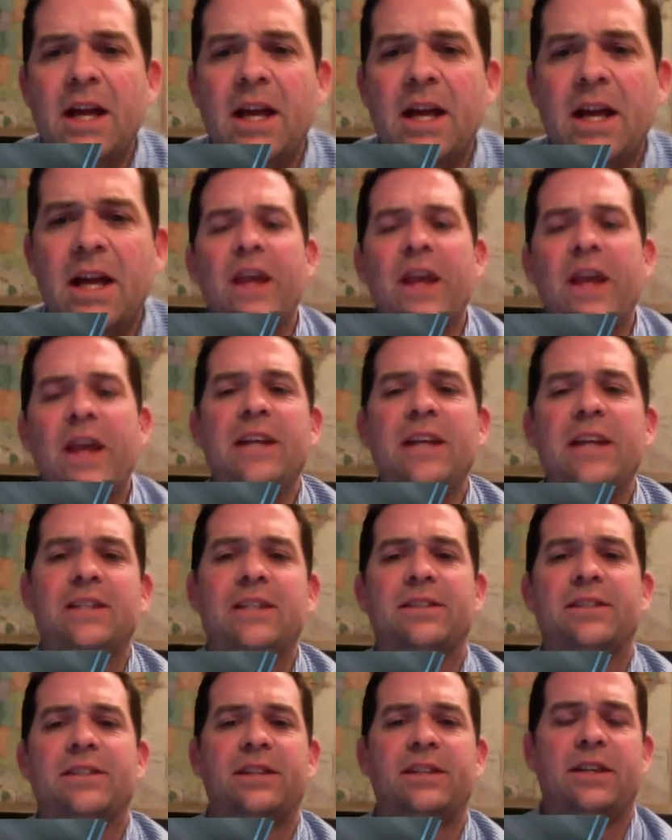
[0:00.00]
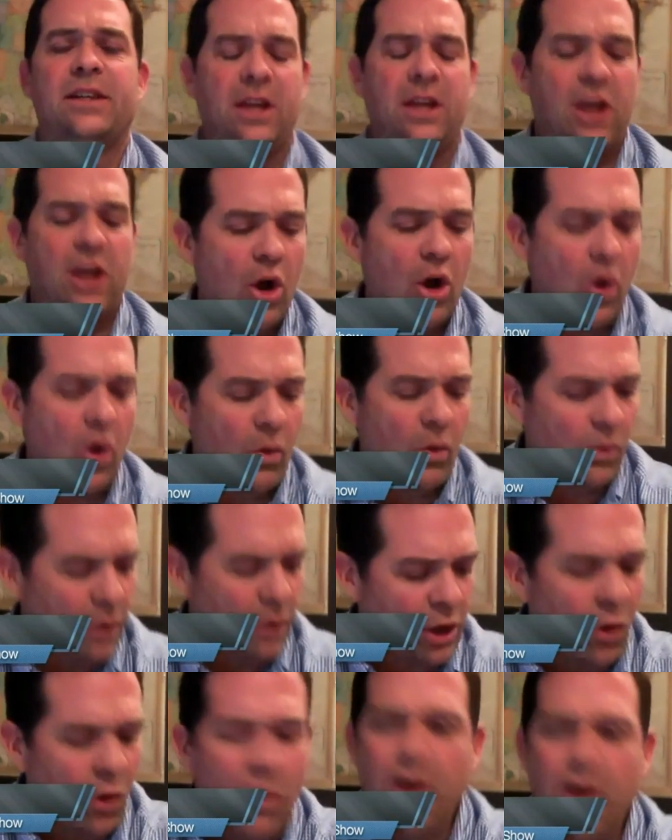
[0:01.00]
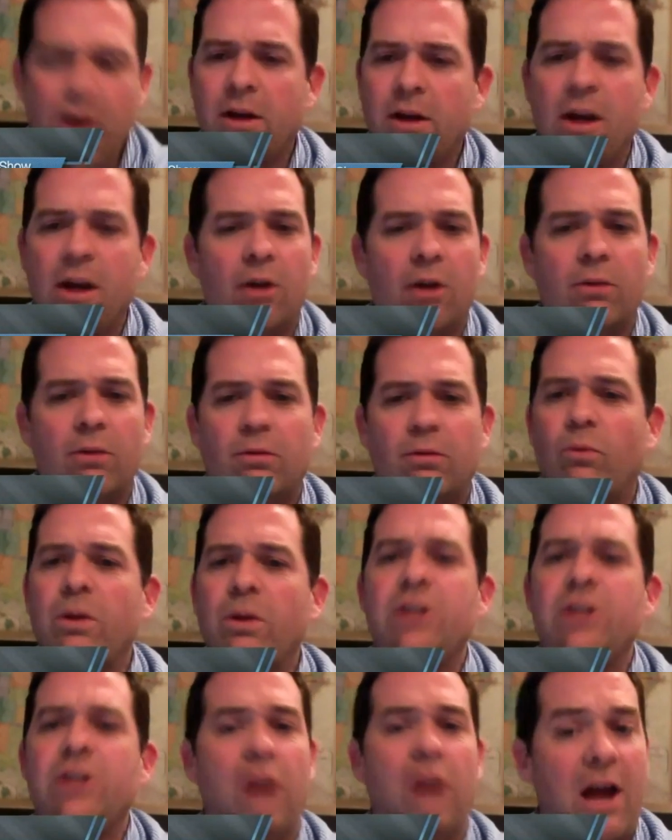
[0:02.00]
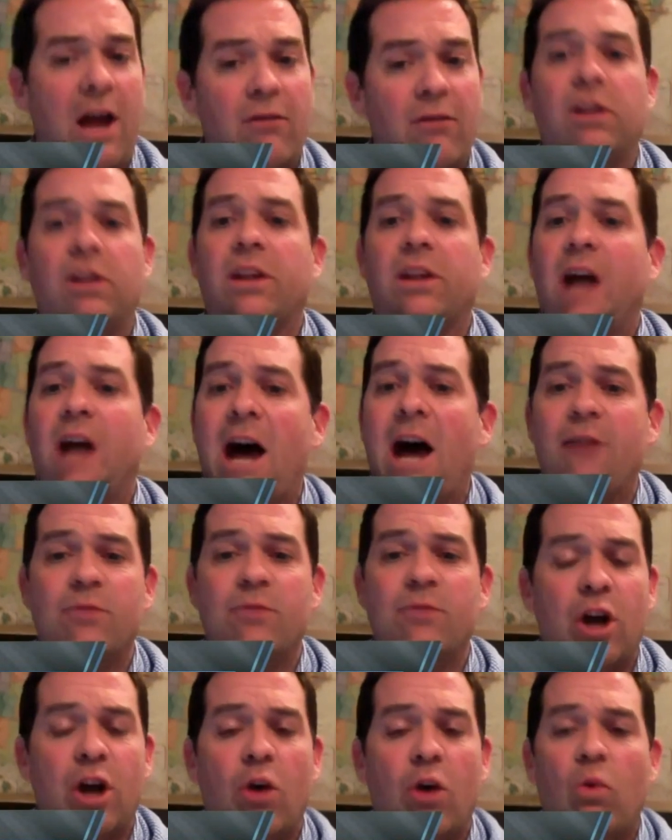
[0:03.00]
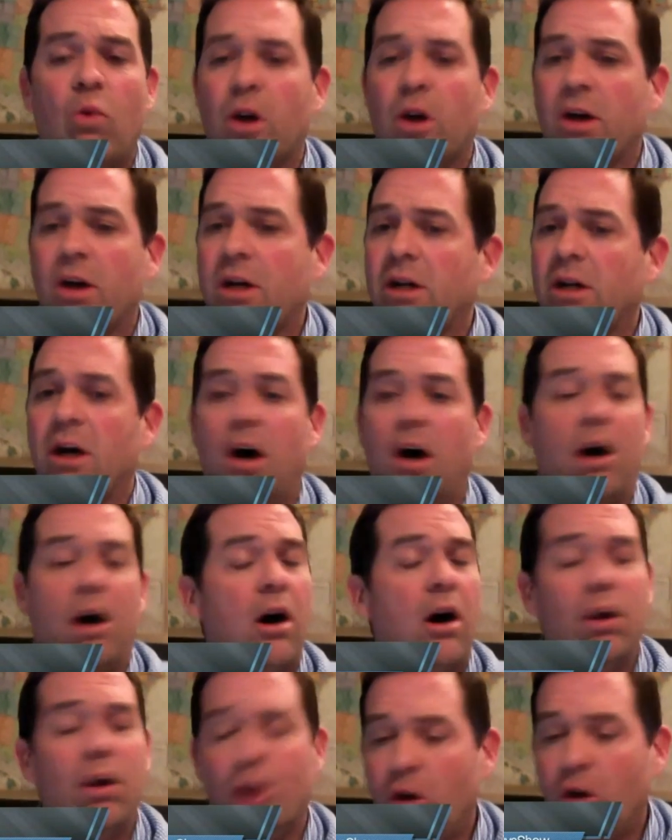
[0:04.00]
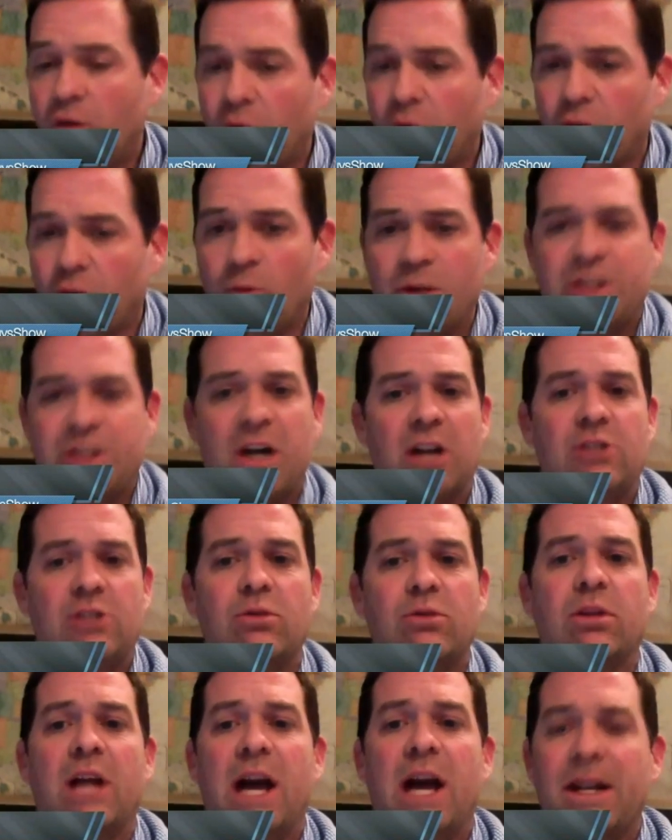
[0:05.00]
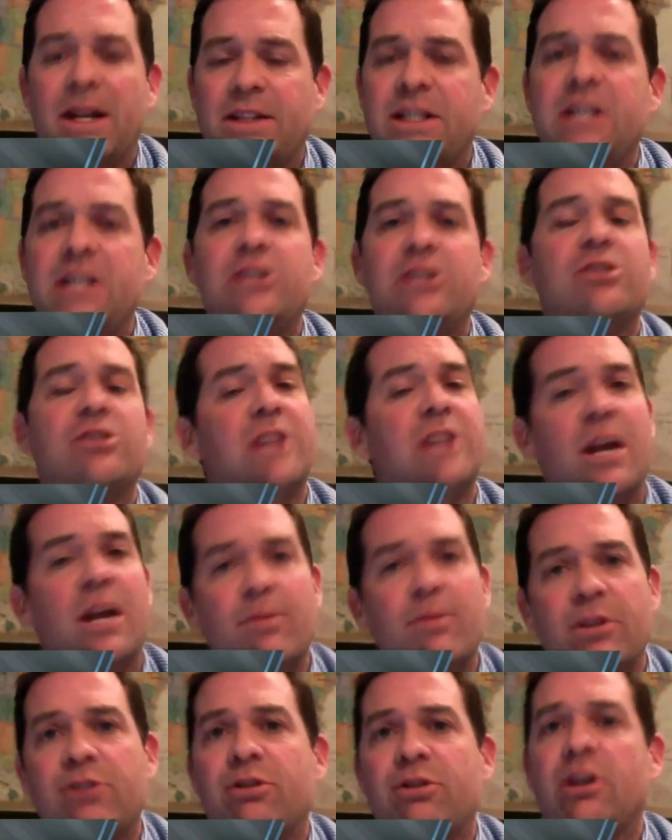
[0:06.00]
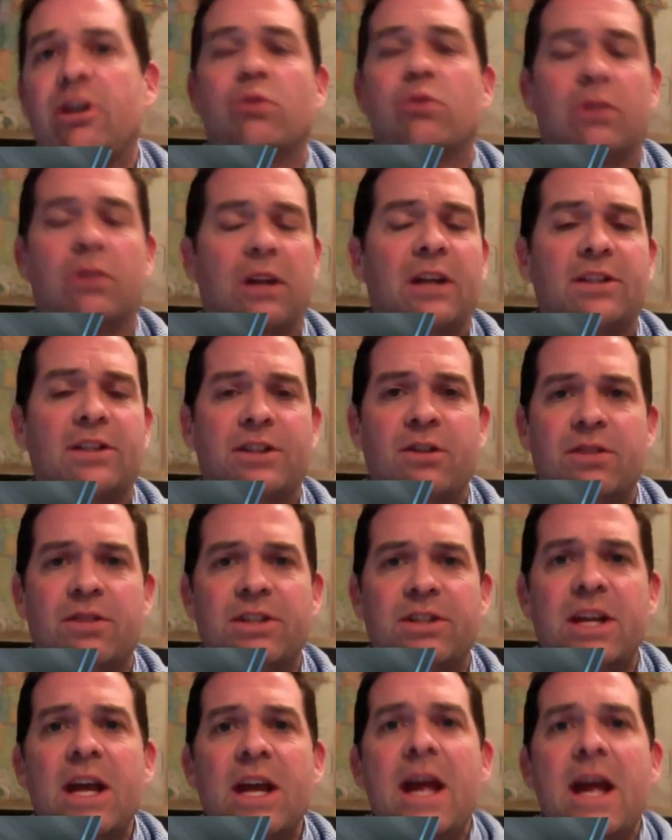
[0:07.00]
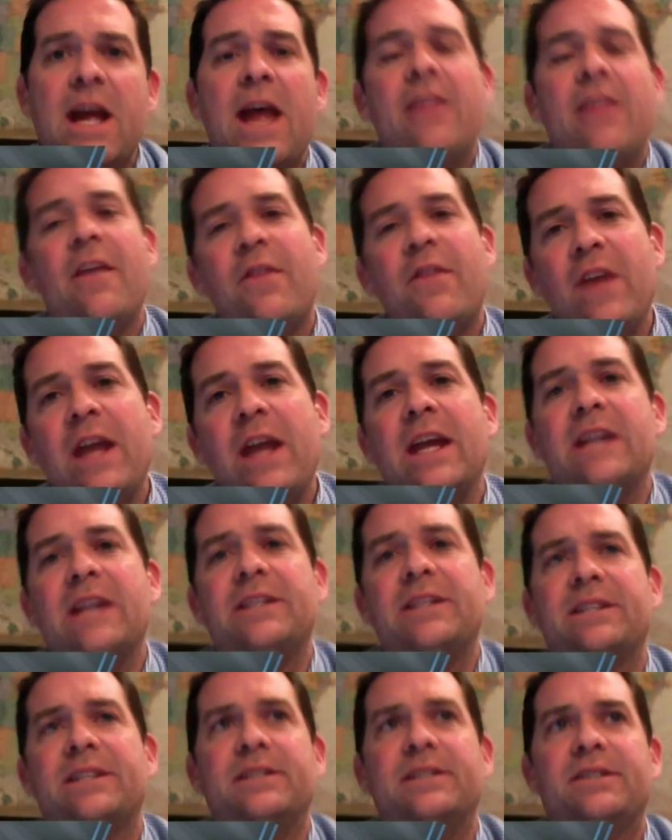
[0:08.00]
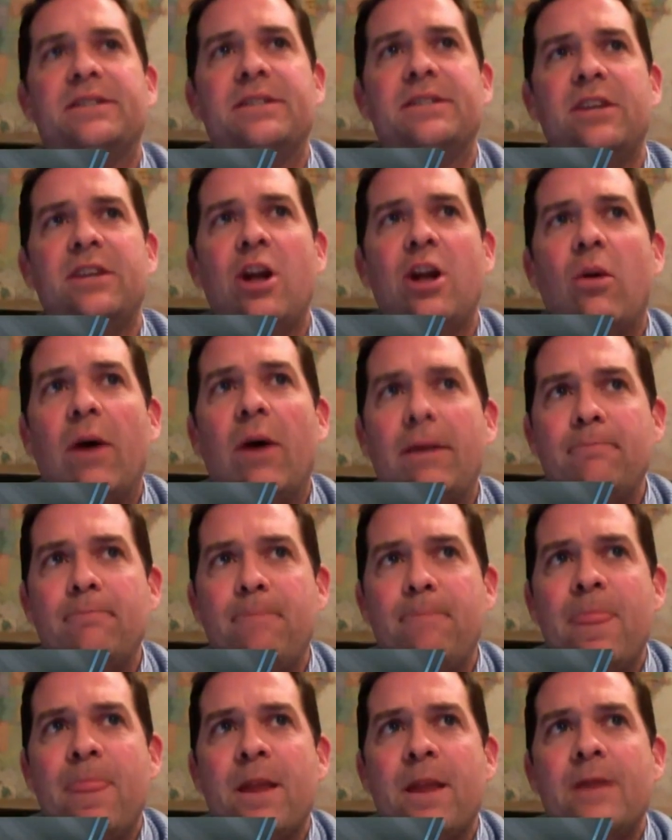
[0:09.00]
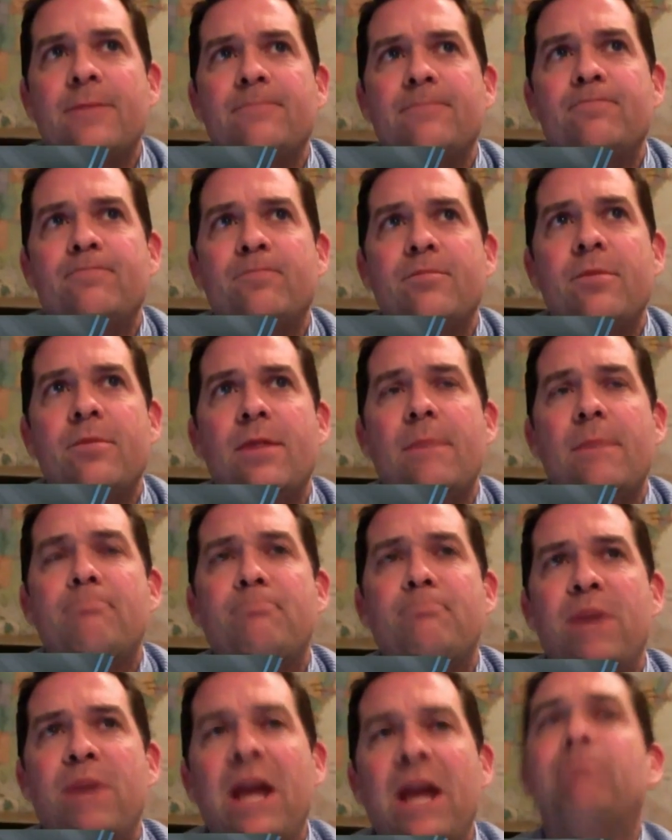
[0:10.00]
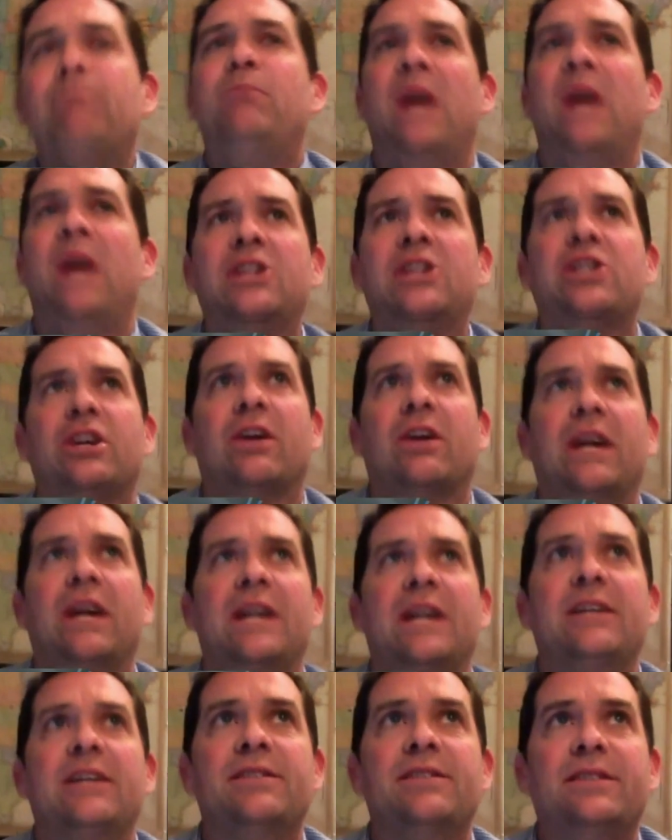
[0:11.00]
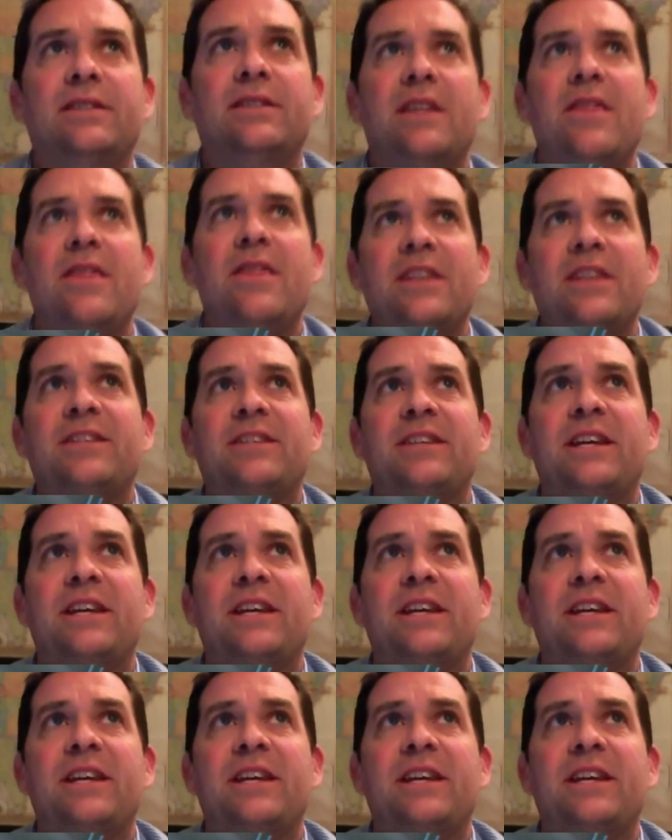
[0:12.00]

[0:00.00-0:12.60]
thing is we travel a lot and we go work all over. We talk to a lot of teachers, a lot of administrators, work with a lot of students. The thing is you know what? The big picture is this